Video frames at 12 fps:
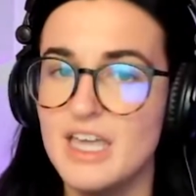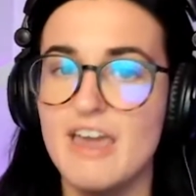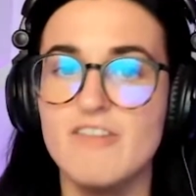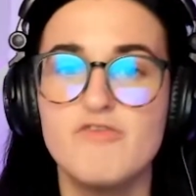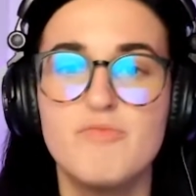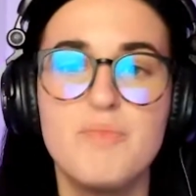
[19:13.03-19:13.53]

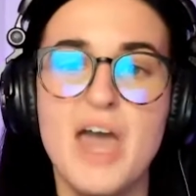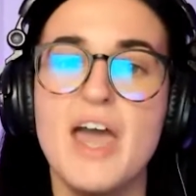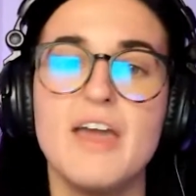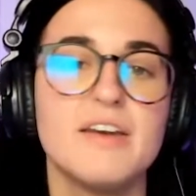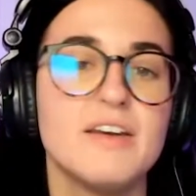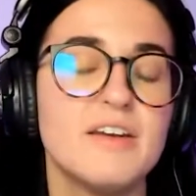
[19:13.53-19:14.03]
they've
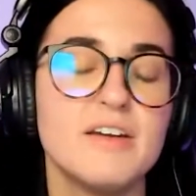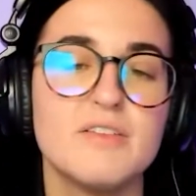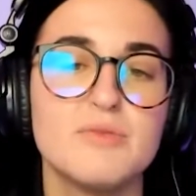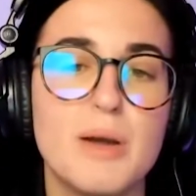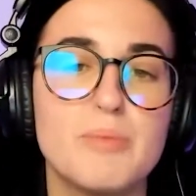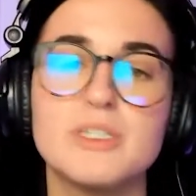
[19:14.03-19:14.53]
been
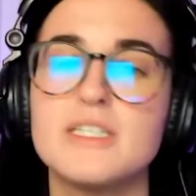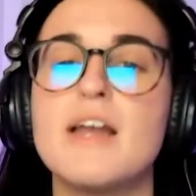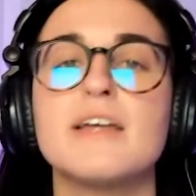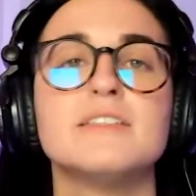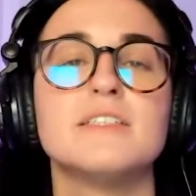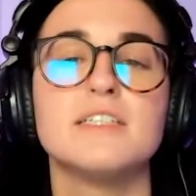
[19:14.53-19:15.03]

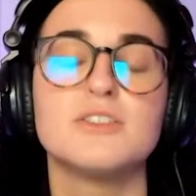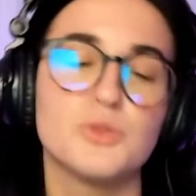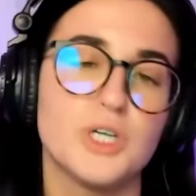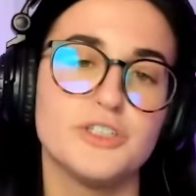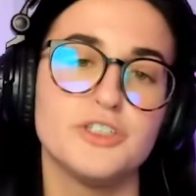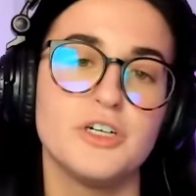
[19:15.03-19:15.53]
representing
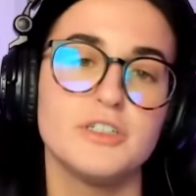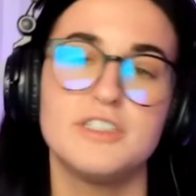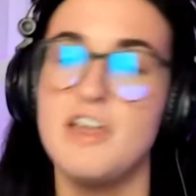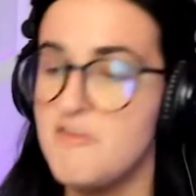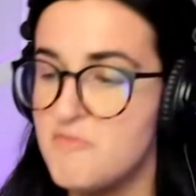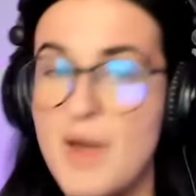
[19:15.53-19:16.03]
Denise
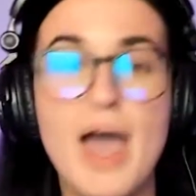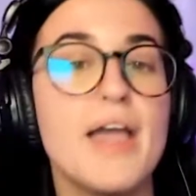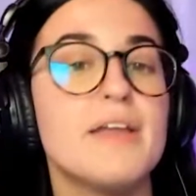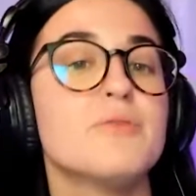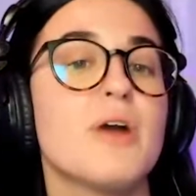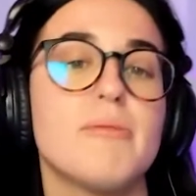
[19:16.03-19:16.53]
Richards. They've
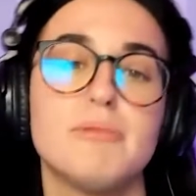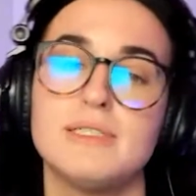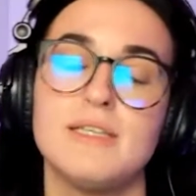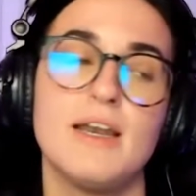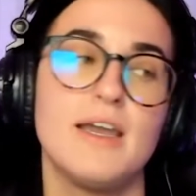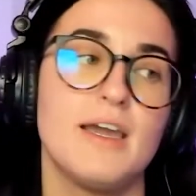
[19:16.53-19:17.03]
been
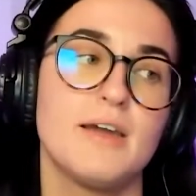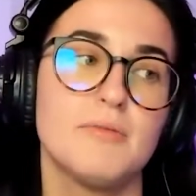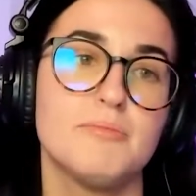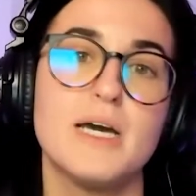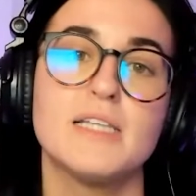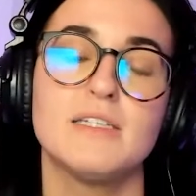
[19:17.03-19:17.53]

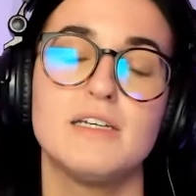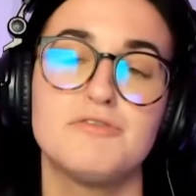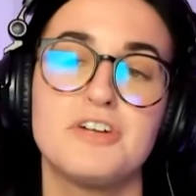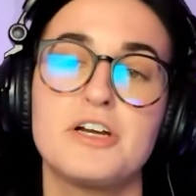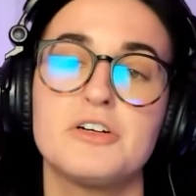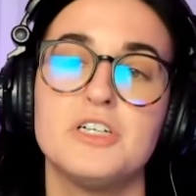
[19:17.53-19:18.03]
representing
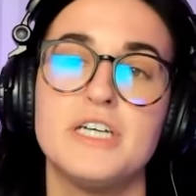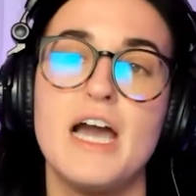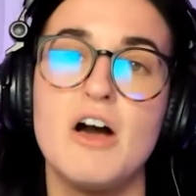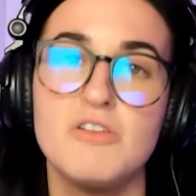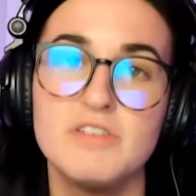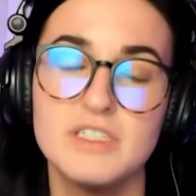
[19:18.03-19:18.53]
Bethenny Frankel. And
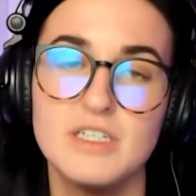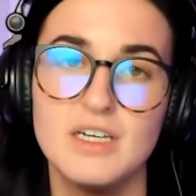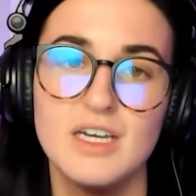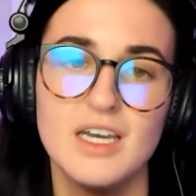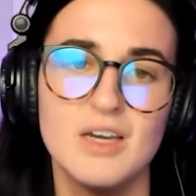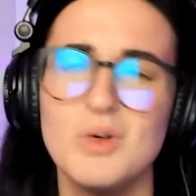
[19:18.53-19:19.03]
now all of a
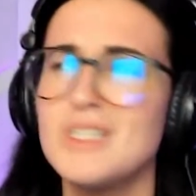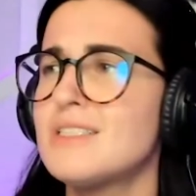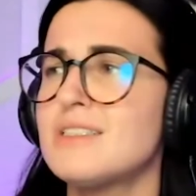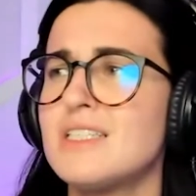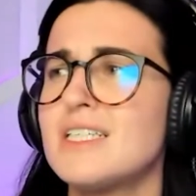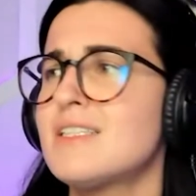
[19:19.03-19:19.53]
sudden, what
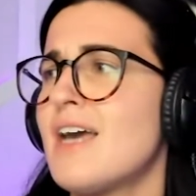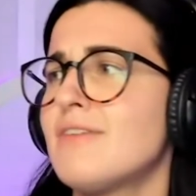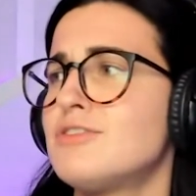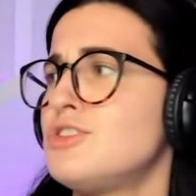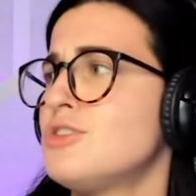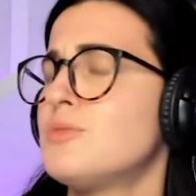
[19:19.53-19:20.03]
does Lisa
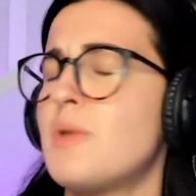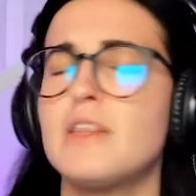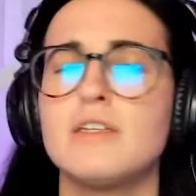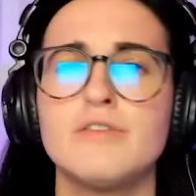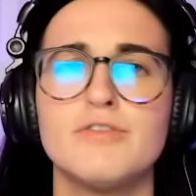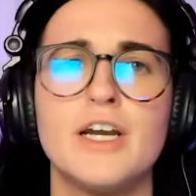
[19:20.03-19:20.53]
have to do with
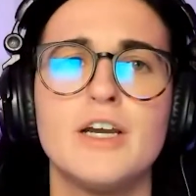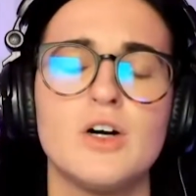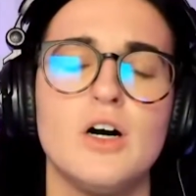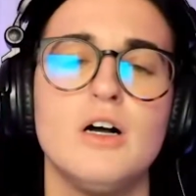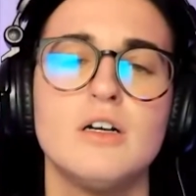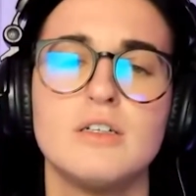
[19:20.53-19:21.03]
Bethenny
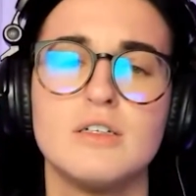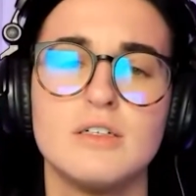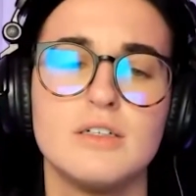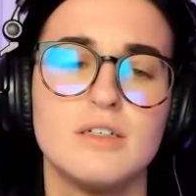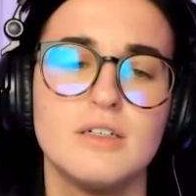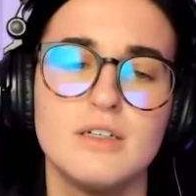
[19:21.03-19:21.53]
Frankel?
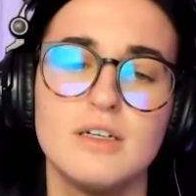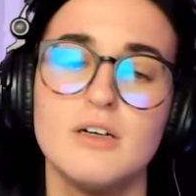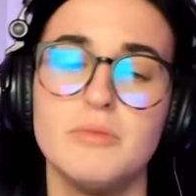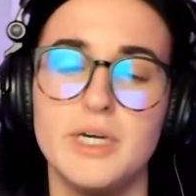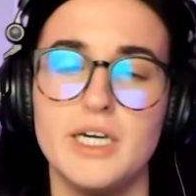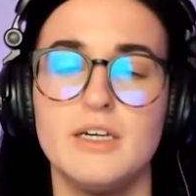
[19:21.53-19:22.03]

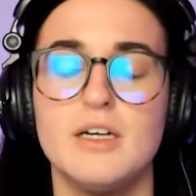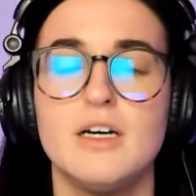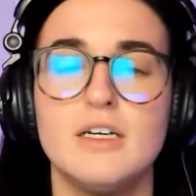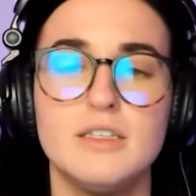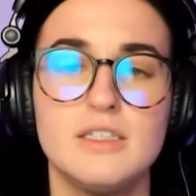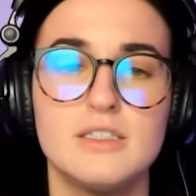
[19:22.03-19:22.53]
Oh my
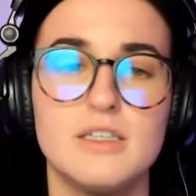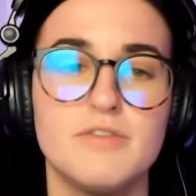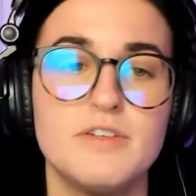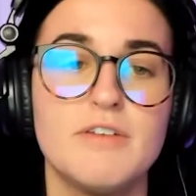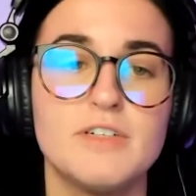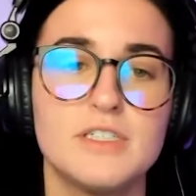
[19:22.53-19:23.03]
God, this
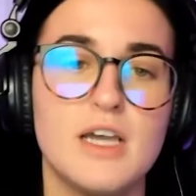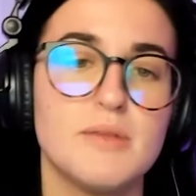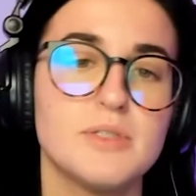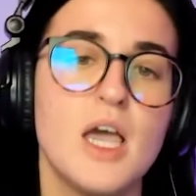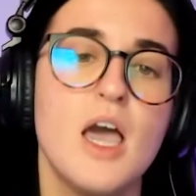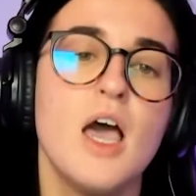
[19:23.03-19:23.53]
stuff never
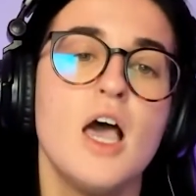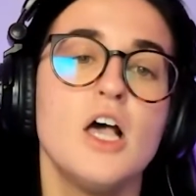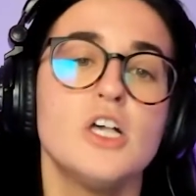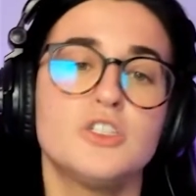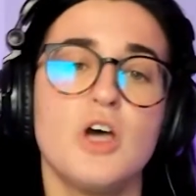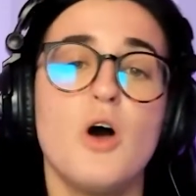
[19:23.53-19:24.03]
stops.
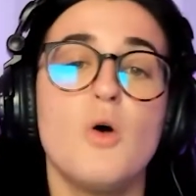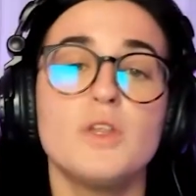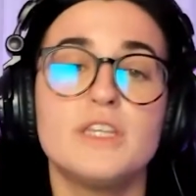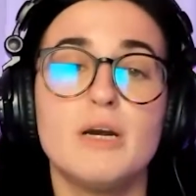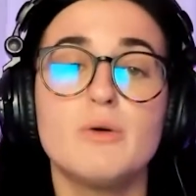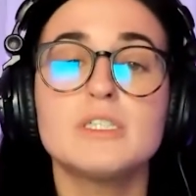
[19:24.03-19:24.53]

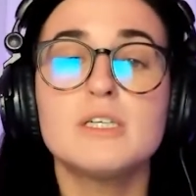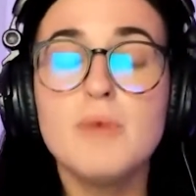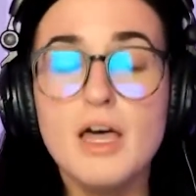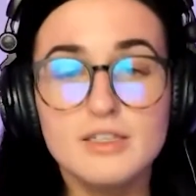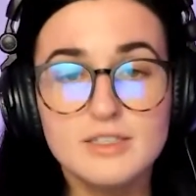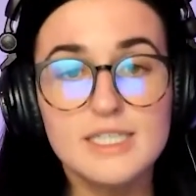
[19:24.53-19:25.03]
So there were
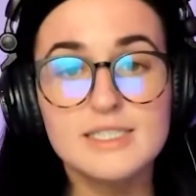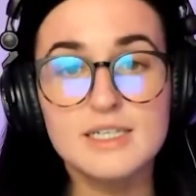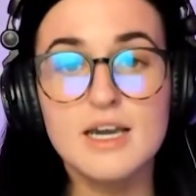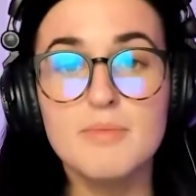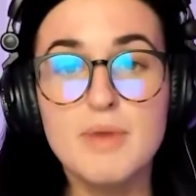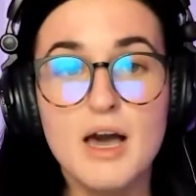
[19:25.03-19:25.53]
some other things
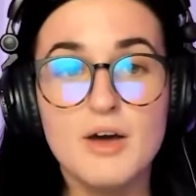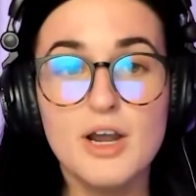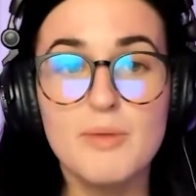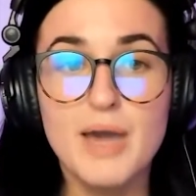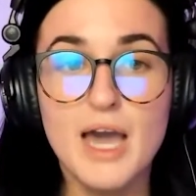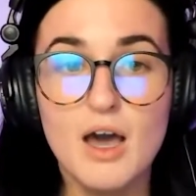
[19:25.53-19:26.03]
that come
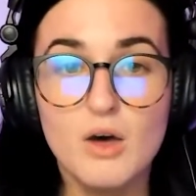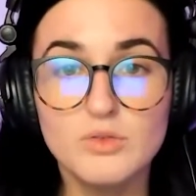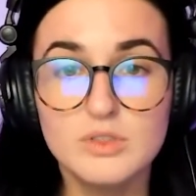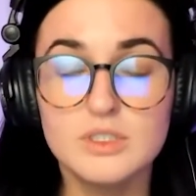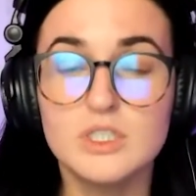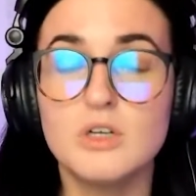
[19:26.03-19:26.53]
out
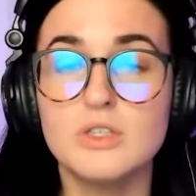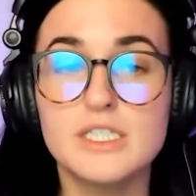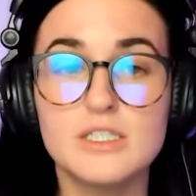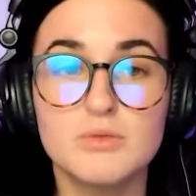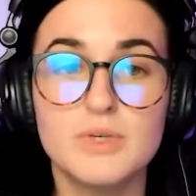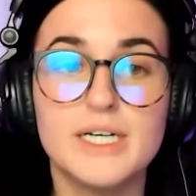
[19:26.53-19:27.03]
about, you know,
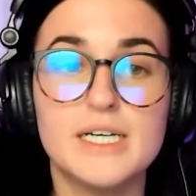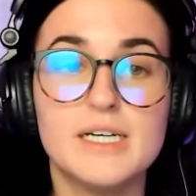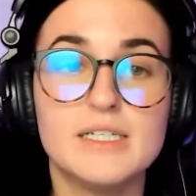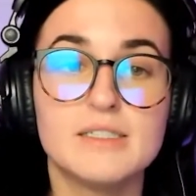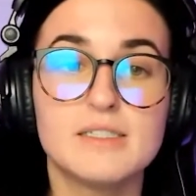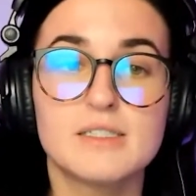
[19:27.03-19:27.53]
Lisa
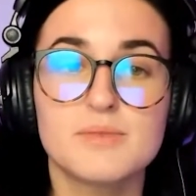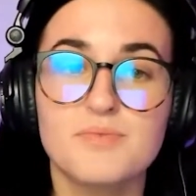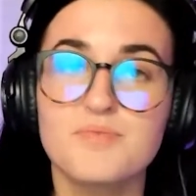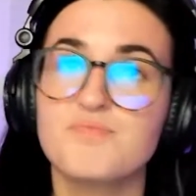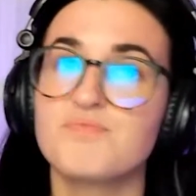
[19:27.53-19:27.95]
Rinna's